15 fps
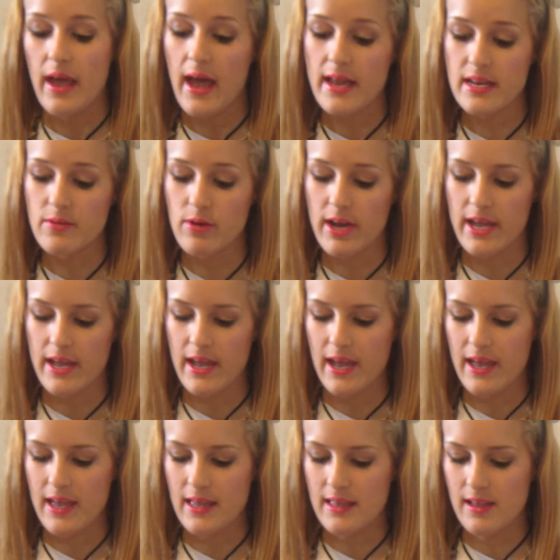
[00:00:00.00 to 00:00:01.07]
Anyway,
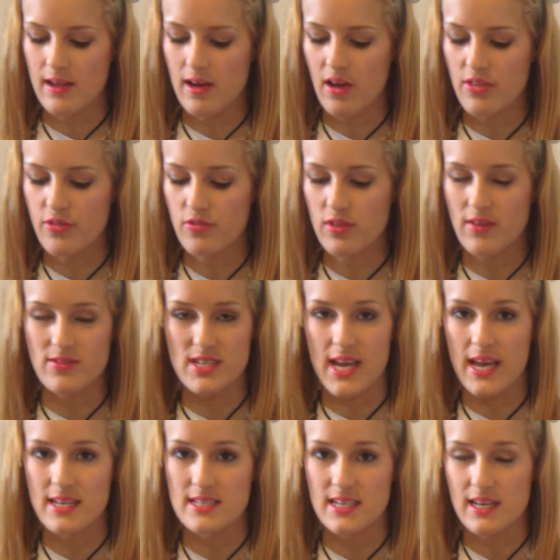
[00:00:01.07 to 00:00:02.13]
I thought that was a
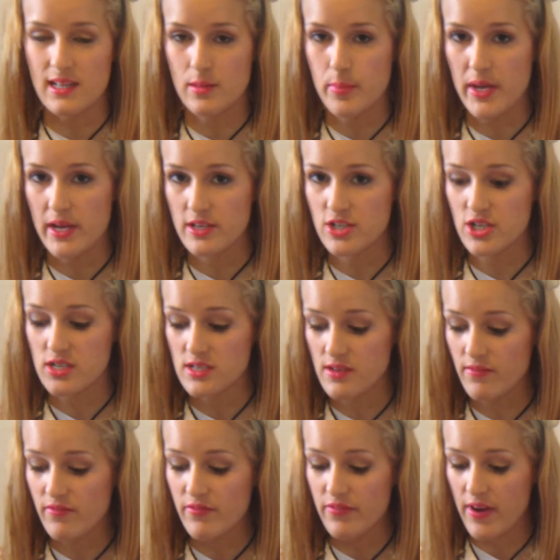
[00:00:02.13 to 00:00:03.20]
handy little purchase,
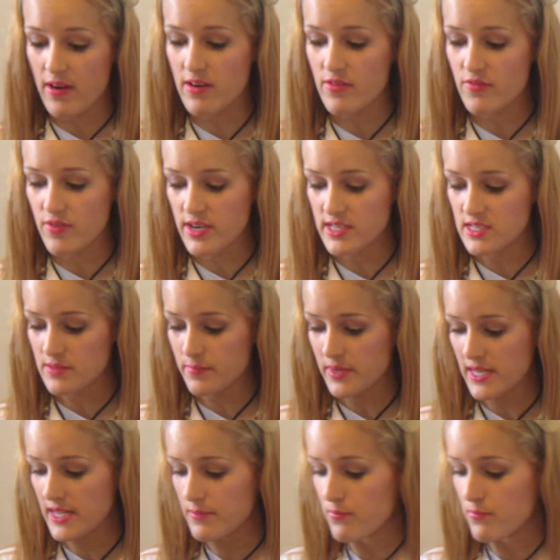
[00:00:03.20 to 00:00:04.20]
very reasonably